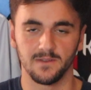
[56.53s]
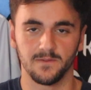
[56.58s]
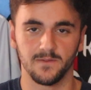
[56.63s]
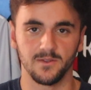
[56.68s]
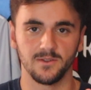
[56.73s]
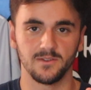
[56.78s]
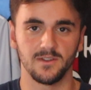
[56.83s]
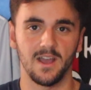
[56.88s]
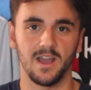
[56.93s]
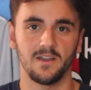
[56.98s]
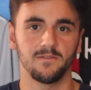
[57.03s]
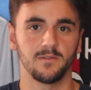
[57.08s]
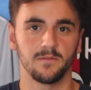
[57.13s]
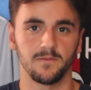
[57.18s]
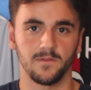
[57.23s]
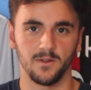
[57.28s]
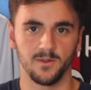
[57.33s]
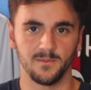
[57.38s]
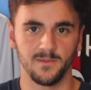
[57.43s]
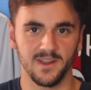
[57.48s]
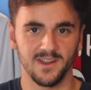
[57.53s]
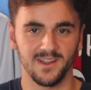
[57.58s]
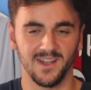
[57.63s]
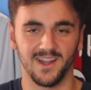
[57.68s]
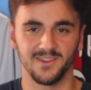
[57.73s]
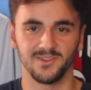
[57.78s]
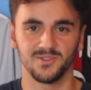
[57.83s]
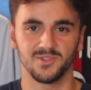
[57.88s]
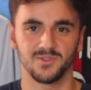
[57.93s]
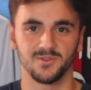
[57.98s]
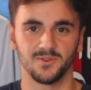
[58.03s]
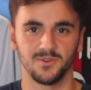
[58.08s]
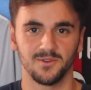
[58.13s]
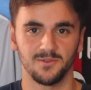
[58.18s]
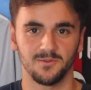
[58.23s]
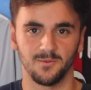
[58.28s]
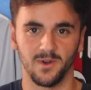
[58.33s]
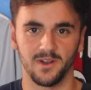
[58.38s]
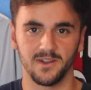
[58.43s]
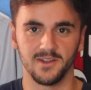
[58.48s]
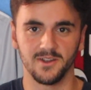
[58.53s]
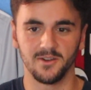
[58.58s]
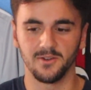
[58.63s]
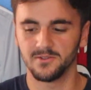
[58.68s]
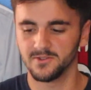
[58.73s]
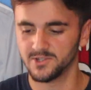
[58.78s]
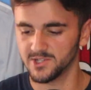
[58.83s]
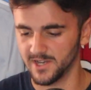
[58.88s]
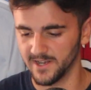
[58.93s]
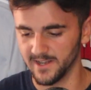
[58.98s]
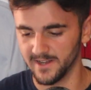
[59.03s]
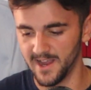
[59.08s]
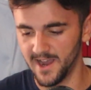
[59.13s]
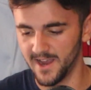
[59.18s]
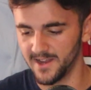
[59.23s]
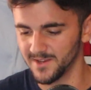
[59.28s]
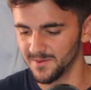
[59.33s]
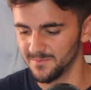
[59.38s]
If you haven't followed me, _1-0, check it out.